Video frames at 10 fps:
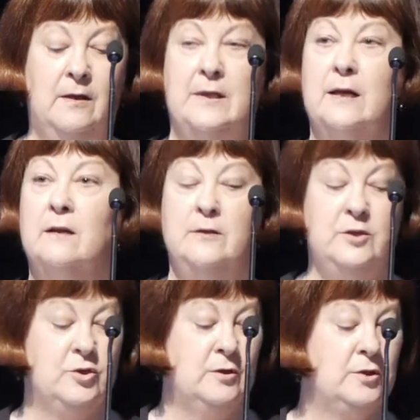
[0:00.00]
that
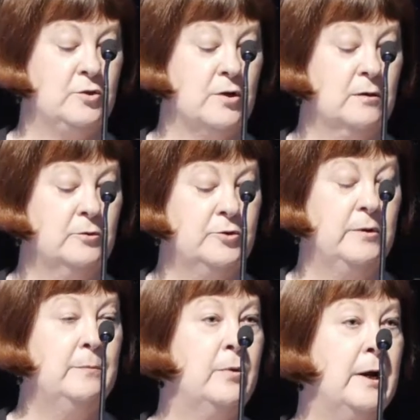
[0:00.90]
clinicians struggle to
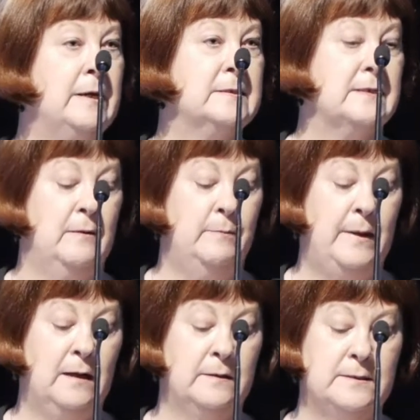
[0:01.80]
embrace and
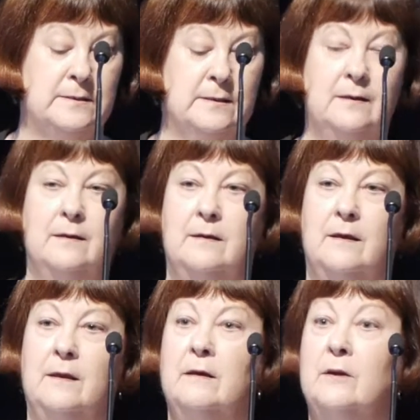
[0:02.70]
balance
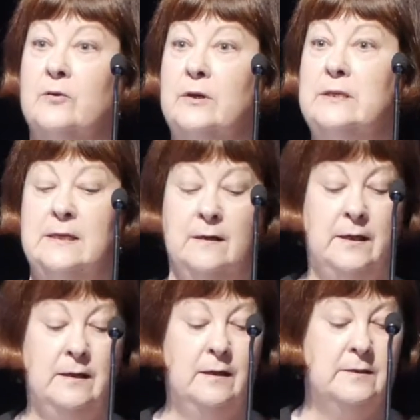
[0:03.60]
in an
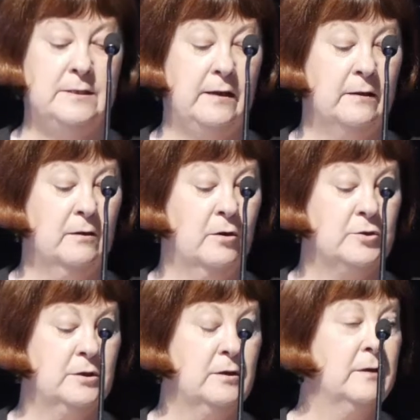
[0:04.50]
increasingly
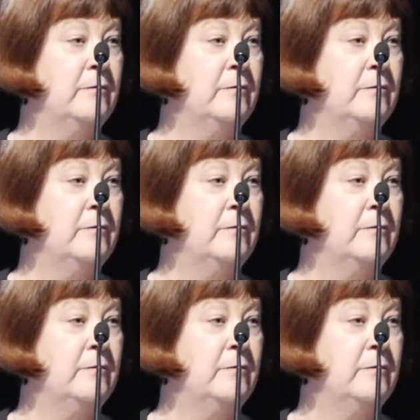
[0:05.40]
technological